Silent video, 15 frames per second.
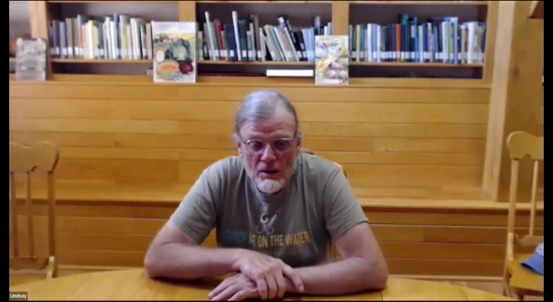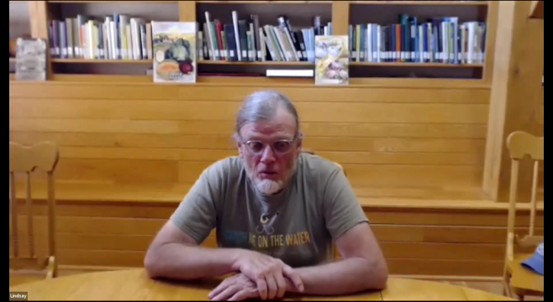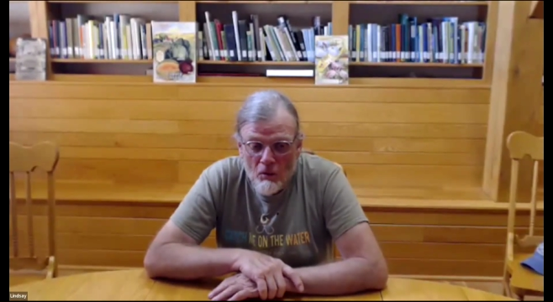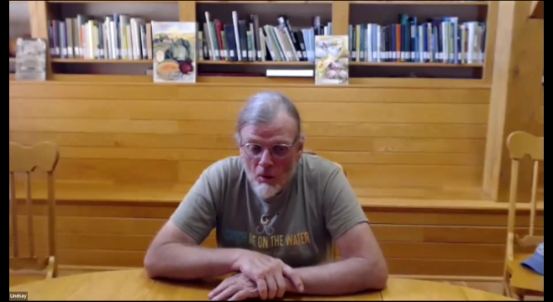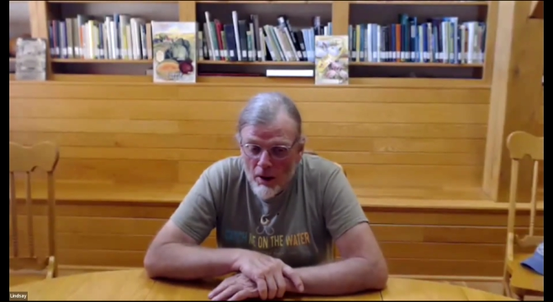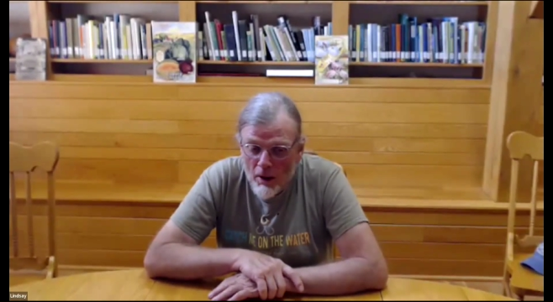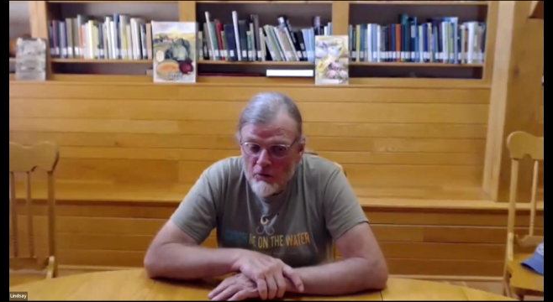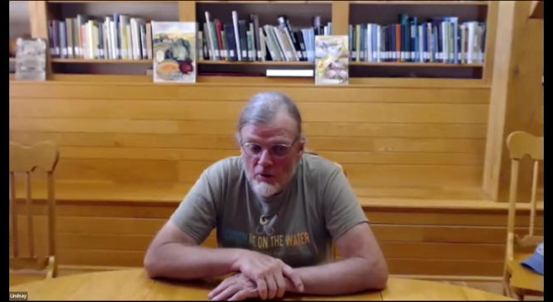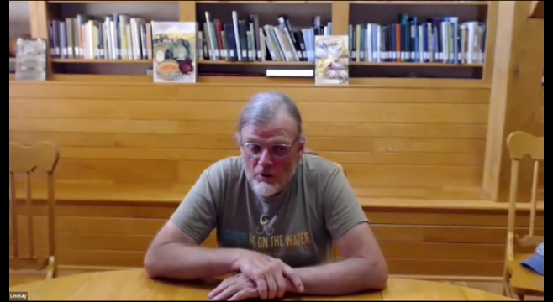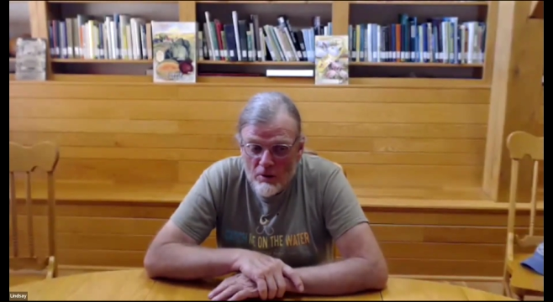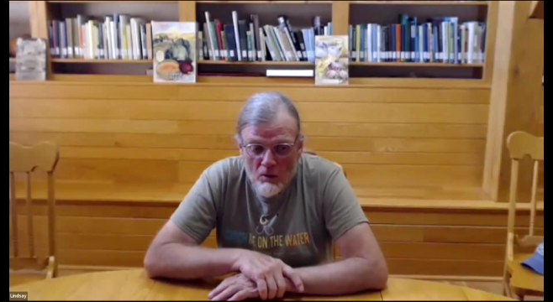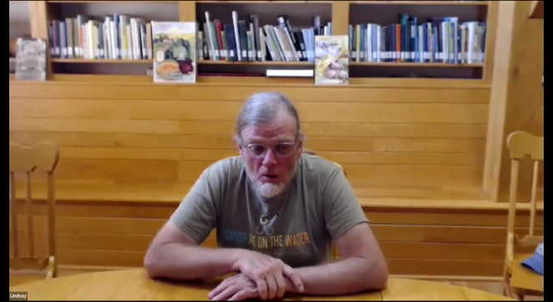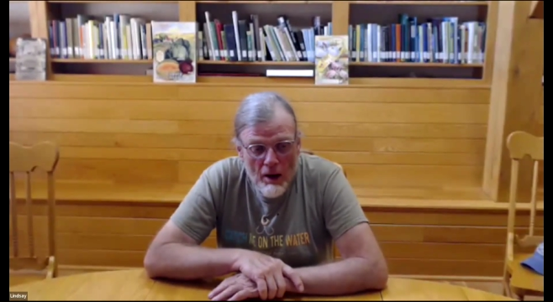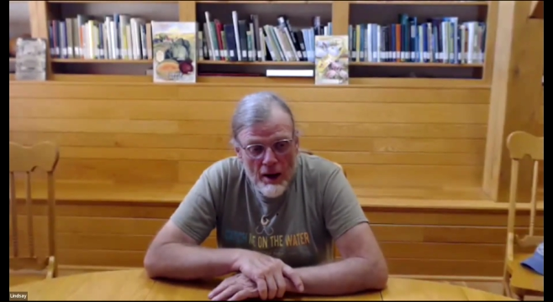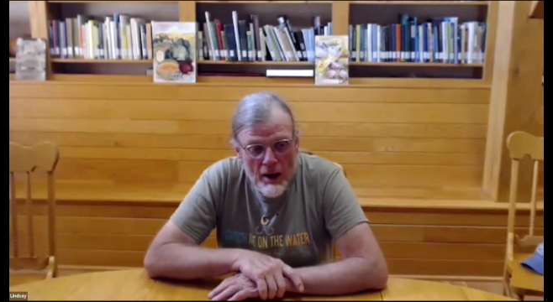once in a
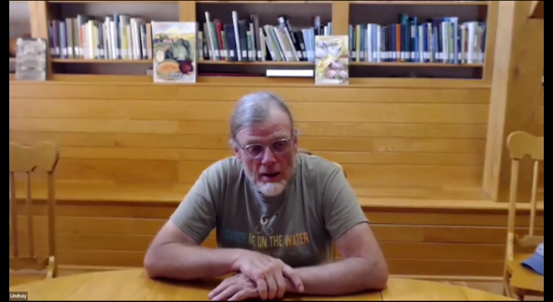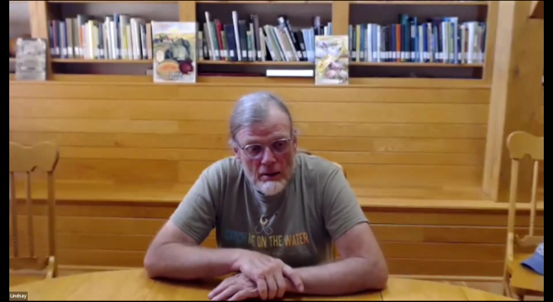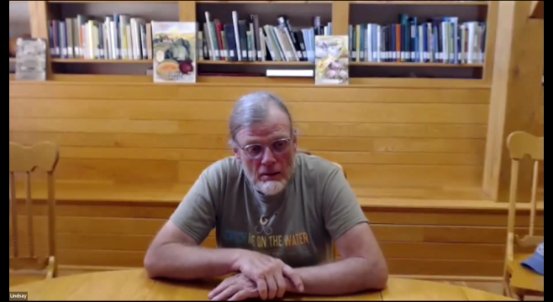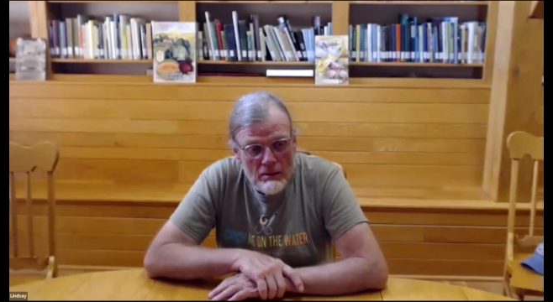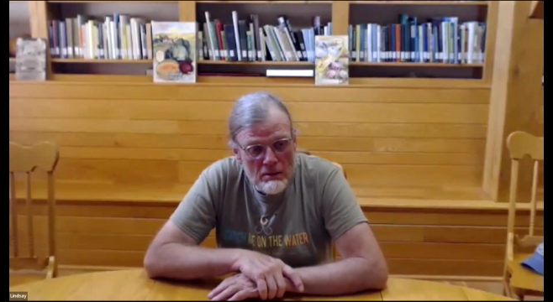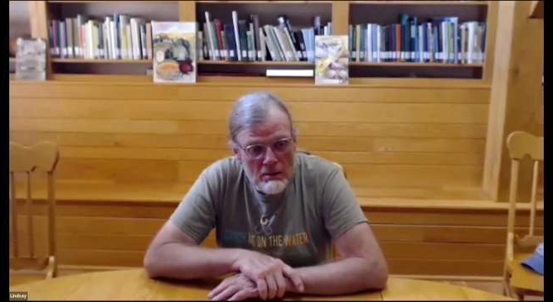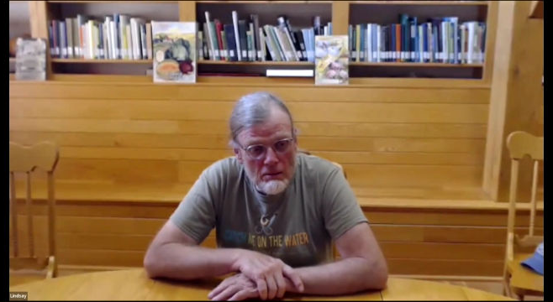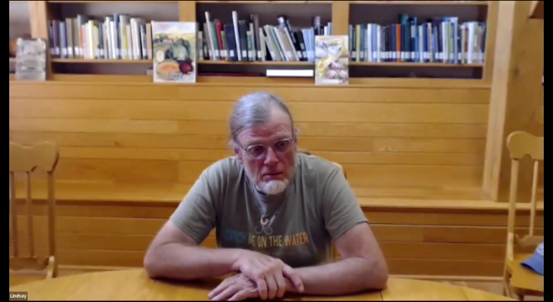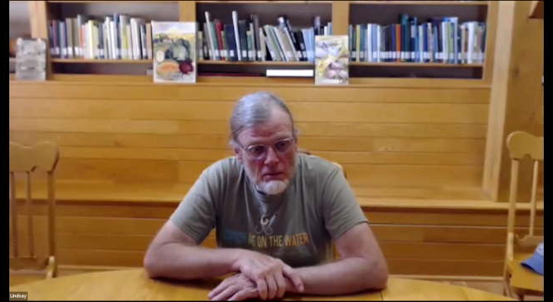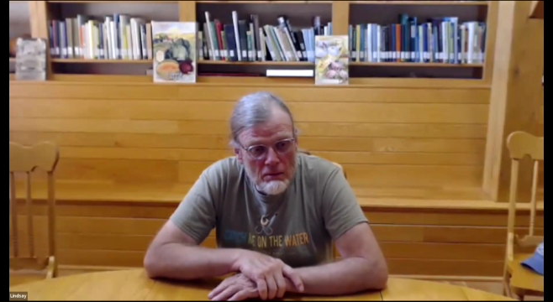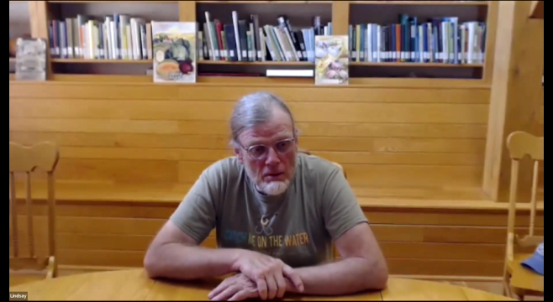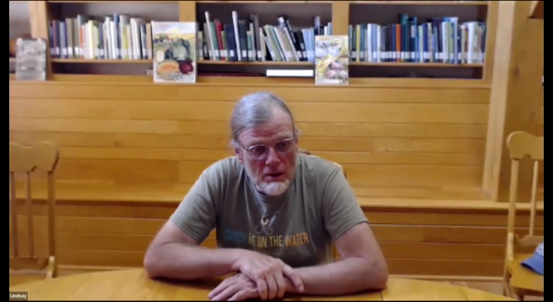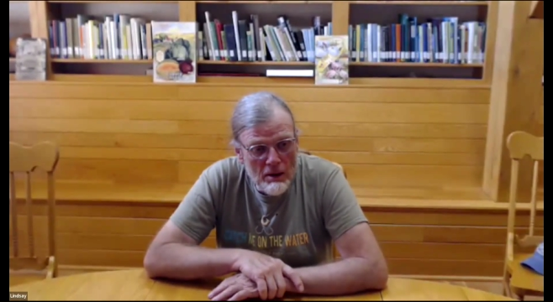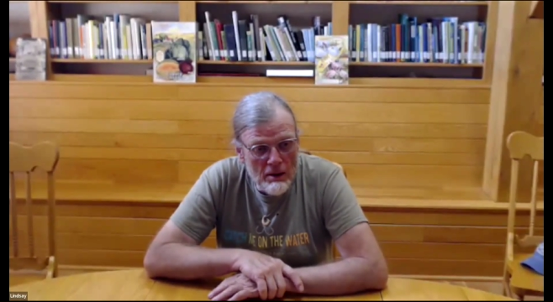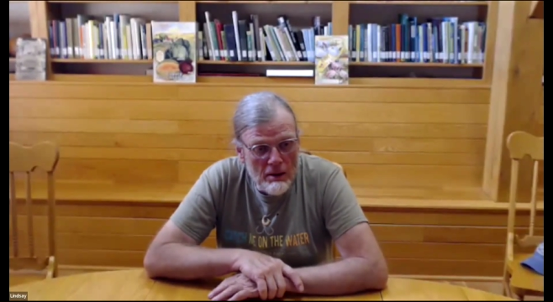while,
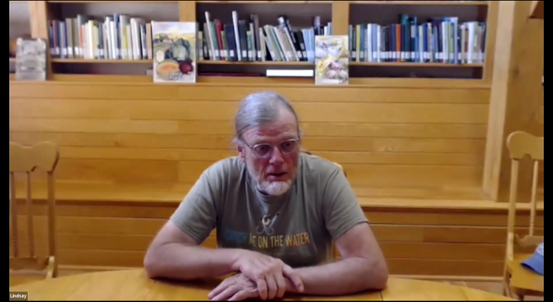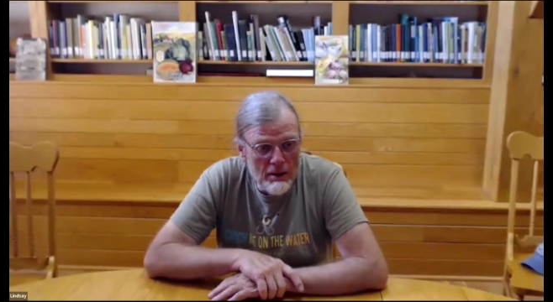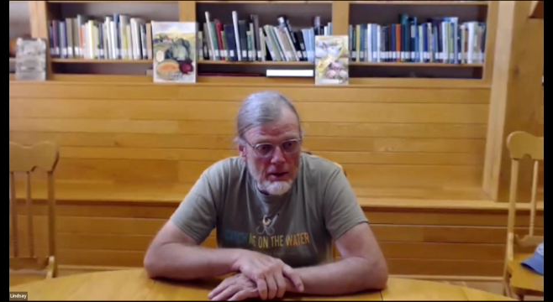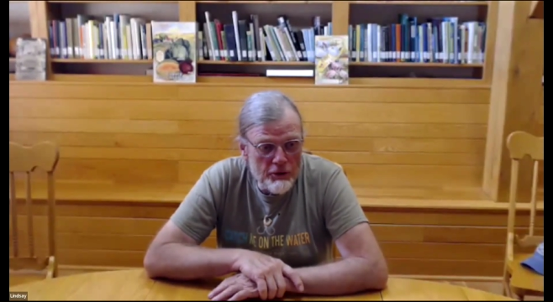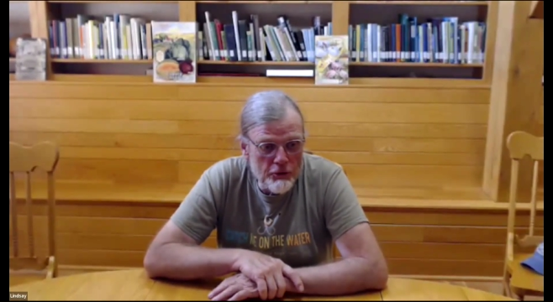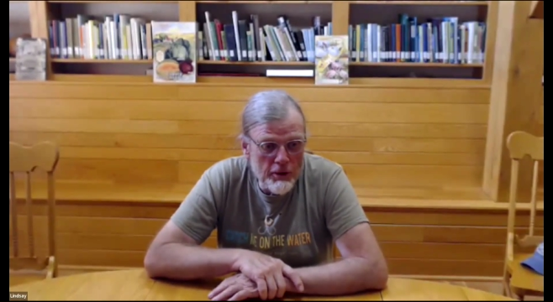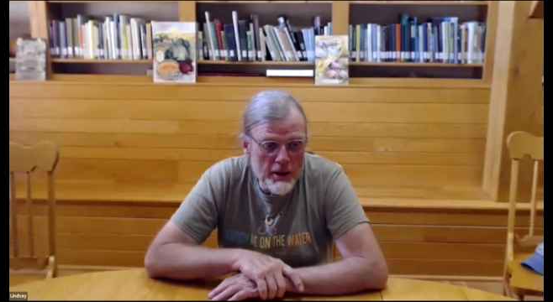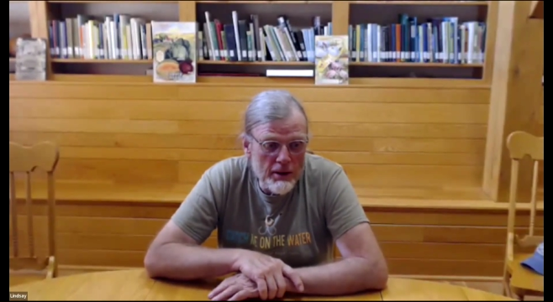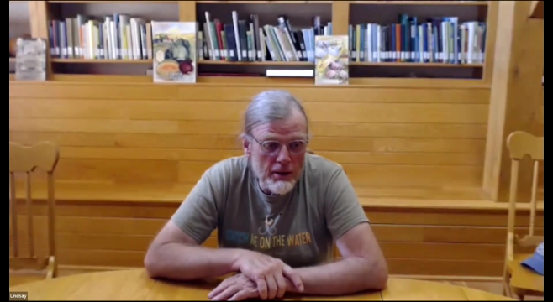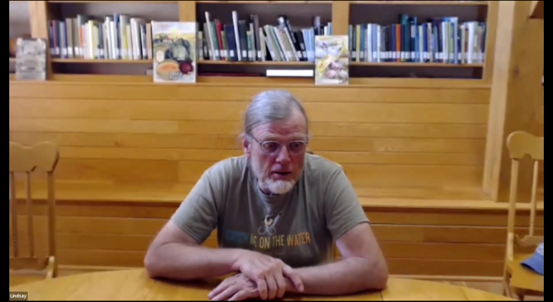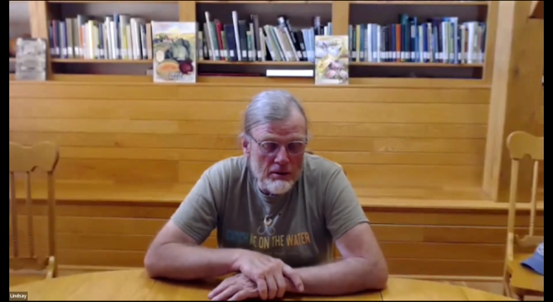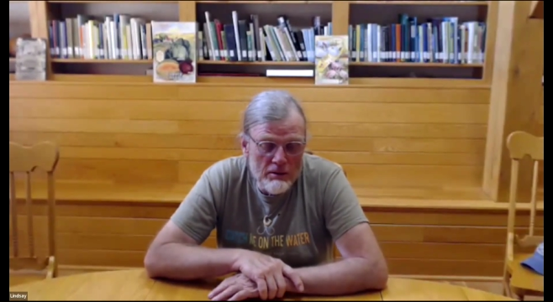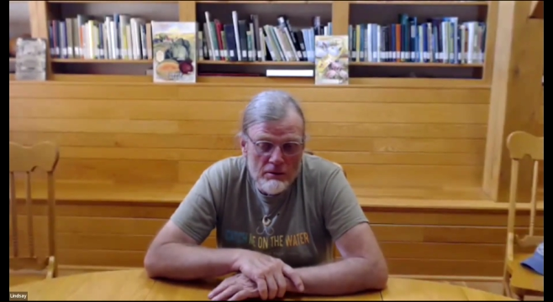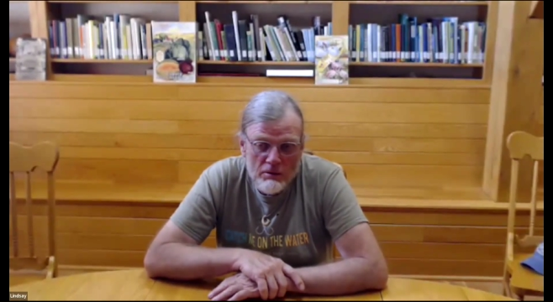a tree